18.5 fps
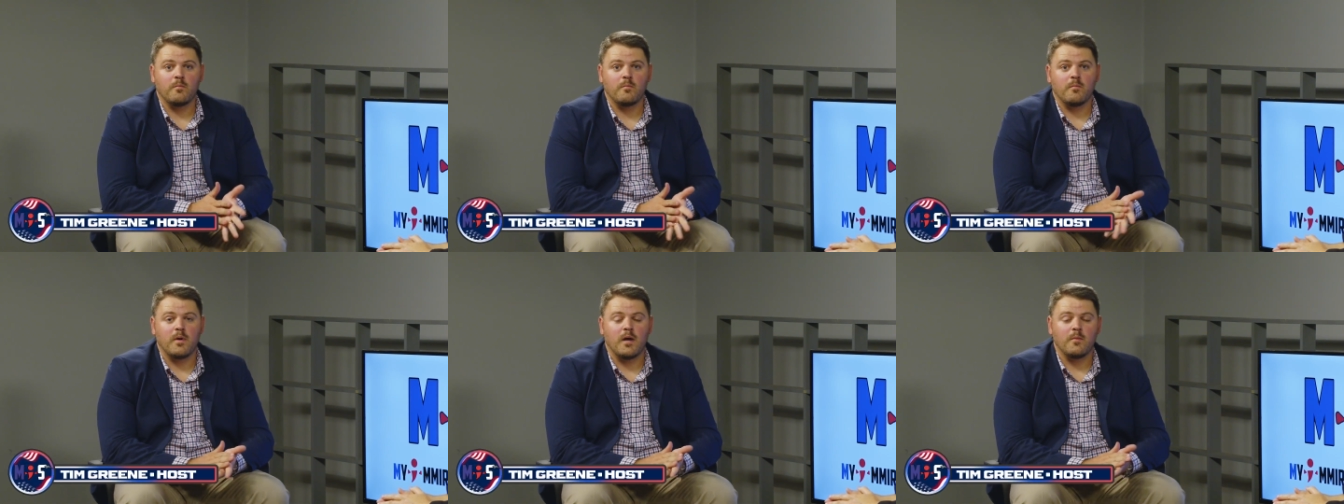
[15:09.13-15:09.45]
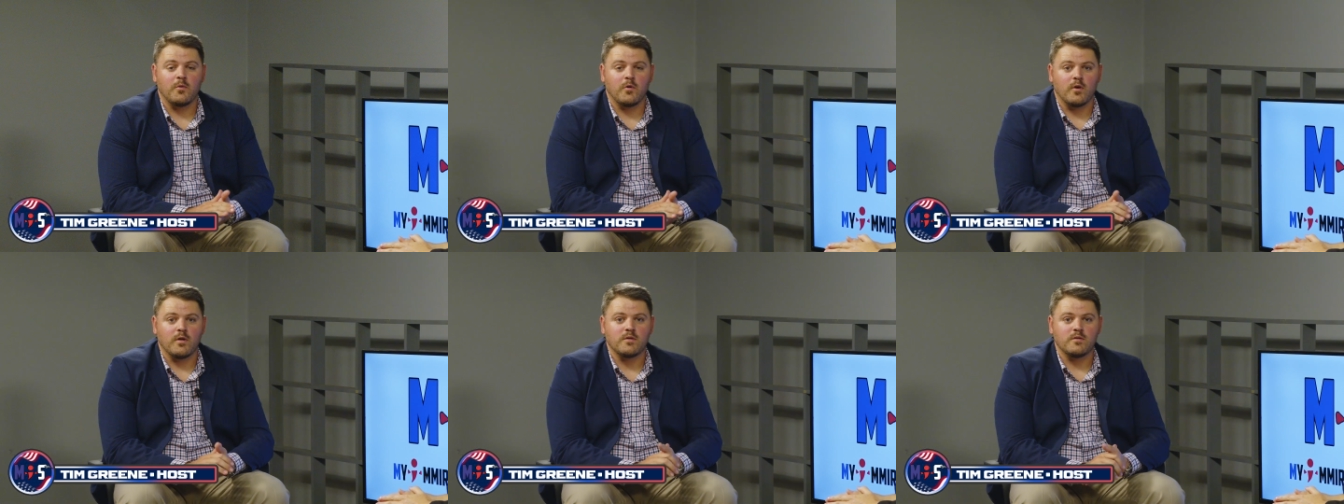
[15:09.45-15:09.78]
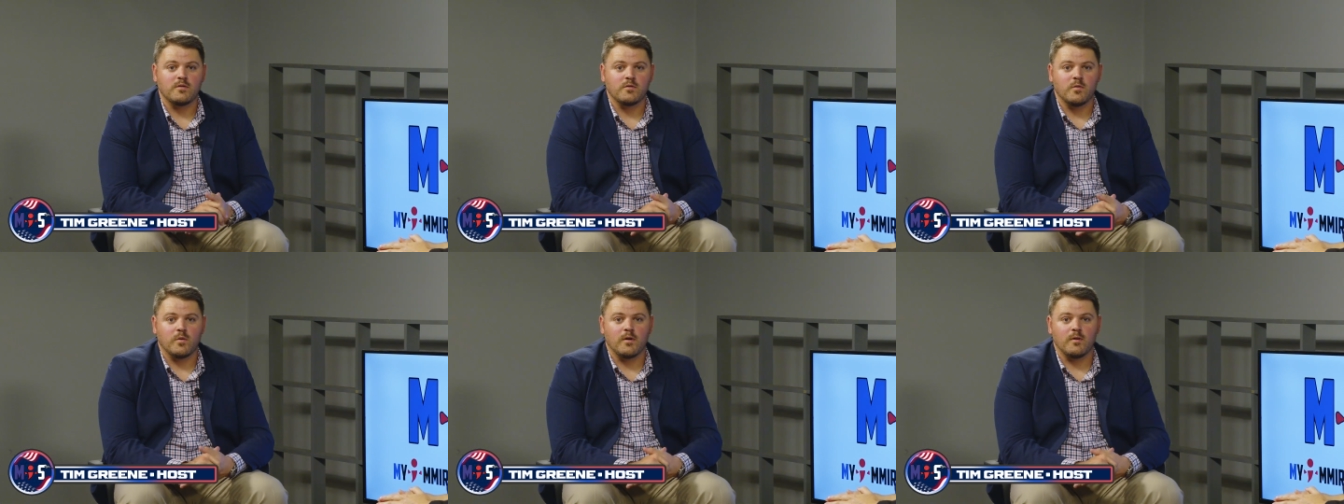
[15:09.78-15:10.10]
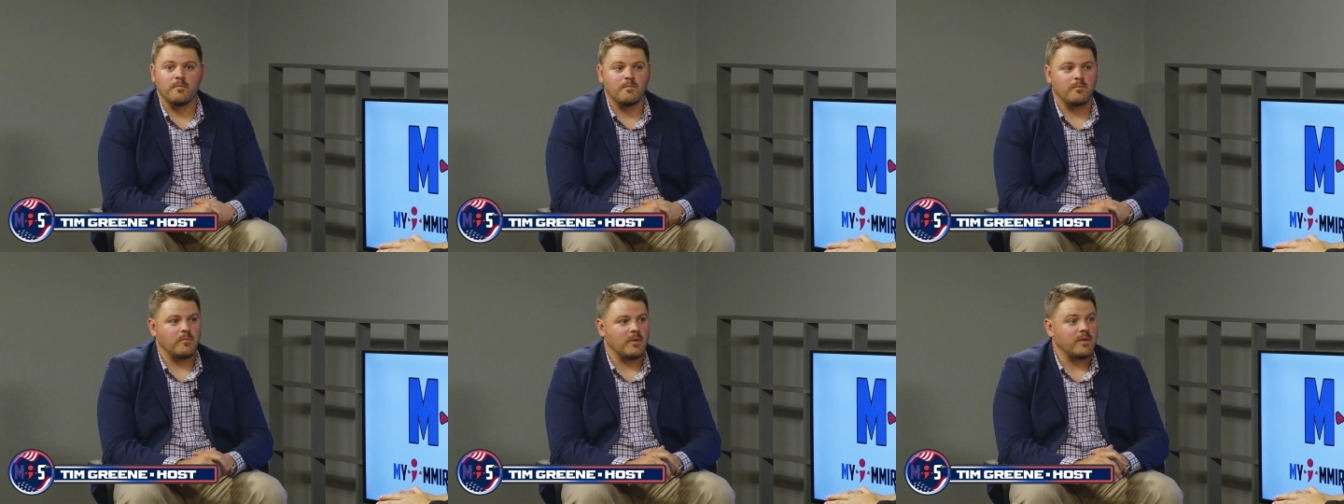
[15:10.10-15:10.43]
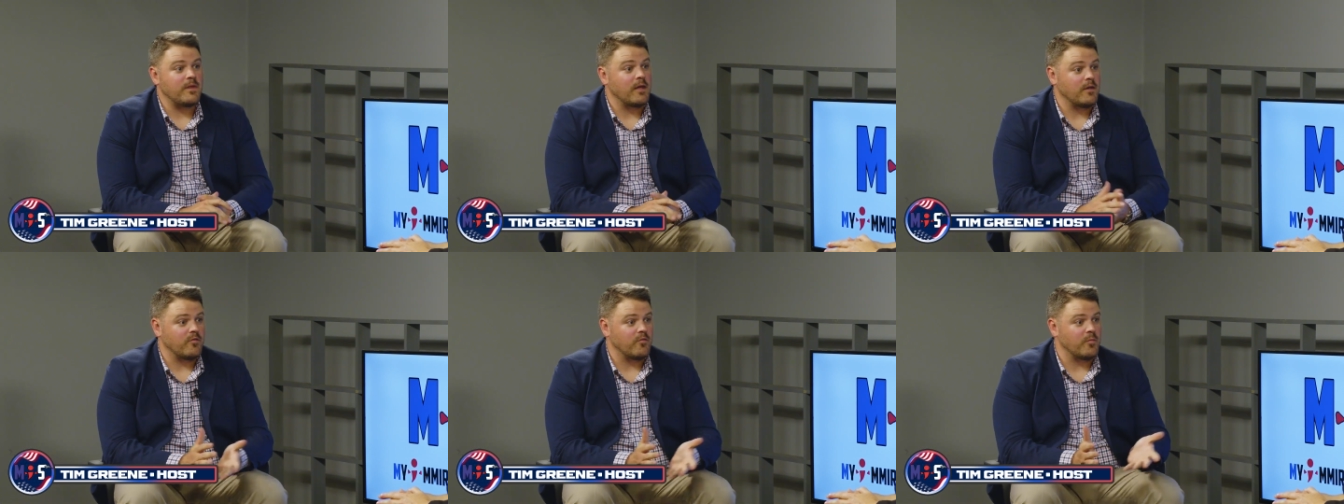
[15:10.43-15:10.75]
My Immigration Story, and
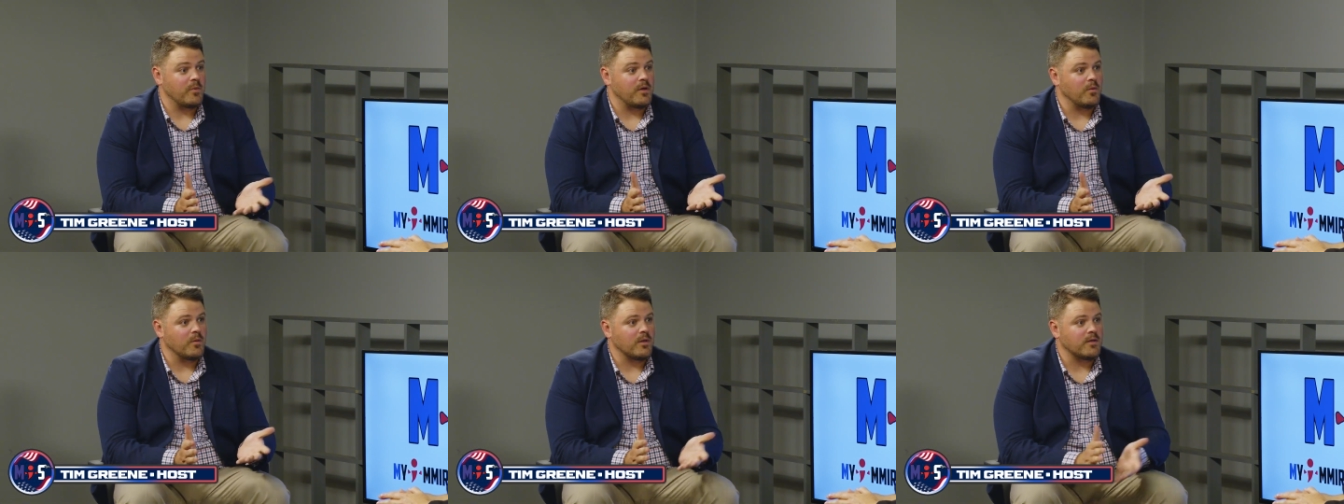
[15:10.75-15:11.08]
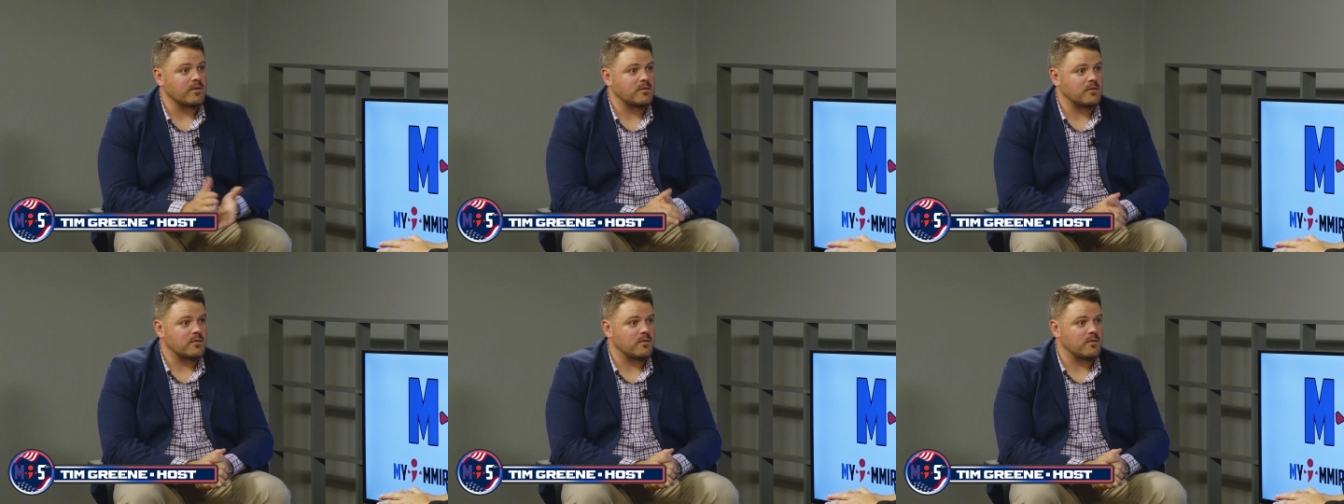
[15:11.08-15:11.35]
thank you for being with us.